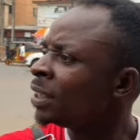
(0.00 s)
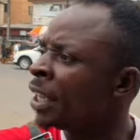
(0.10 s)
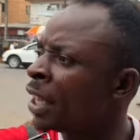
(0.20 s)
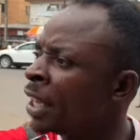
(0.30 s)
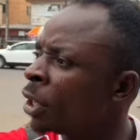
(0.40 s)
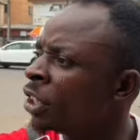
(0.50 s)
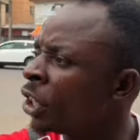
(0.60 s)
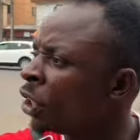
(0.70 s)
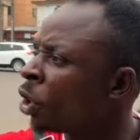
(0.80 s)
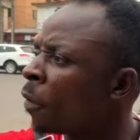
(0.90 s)

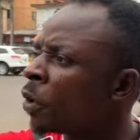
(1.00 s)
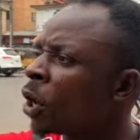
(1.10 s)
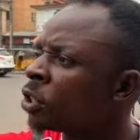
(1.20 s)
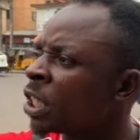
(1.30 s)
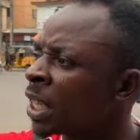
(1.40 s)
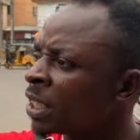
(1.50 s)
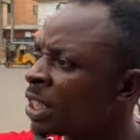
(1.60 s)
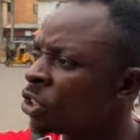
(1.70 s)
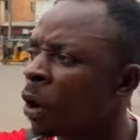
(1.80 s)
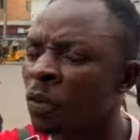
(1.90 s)
the governors, the
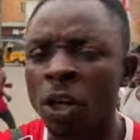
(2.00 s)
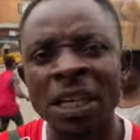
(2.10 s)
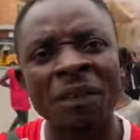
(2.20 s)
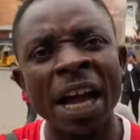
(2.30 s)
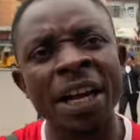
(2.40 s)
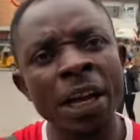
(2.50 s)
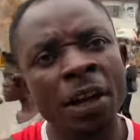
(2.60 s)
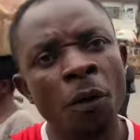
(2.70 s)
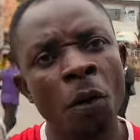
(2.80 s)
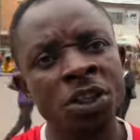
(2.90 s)
36 governors have
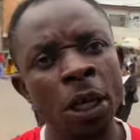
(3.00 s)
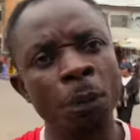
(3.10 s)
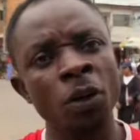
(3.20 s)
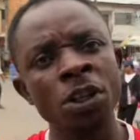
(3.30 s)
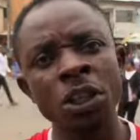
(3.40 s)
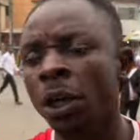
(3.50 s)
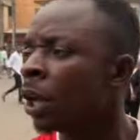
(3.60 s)
agreed for state policy.